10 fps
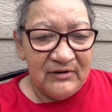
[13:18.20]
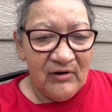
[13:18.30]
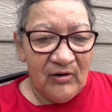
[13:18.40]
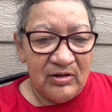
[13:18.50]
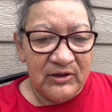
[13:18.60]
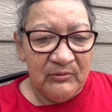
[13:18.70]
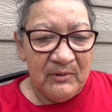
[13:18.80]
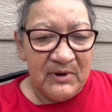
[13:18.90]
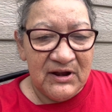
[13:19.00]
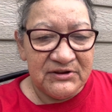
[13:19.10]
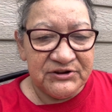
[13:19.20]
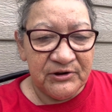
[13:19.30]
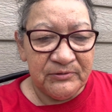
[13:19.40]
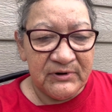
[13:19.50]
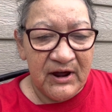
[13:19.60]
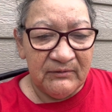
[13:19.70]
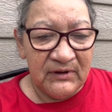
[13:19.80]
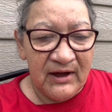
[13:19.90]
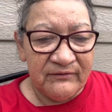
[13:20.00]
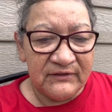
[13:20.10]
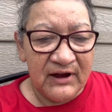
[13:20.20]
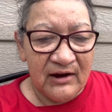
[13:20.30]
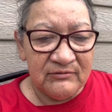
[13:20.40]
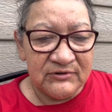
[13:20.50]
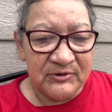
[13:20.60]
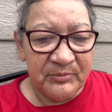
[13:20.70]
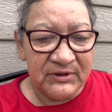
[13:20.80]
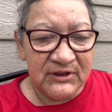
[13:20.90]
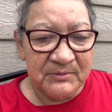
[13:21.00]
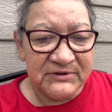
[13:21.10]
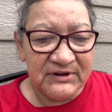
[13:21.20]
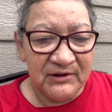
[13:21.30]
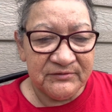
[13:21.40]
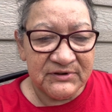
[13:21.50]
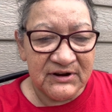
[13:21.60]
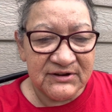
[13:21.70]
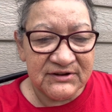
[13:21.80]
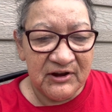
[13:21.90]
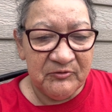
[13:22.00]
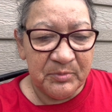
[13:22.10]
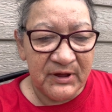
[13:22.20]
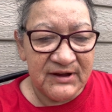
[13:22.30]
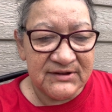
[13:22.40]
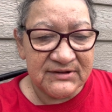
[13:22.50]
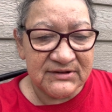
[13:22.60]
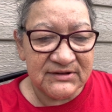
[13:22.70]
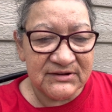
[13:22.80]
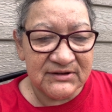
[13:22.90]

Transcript: All the women and children have left town to put themselves in a safe place.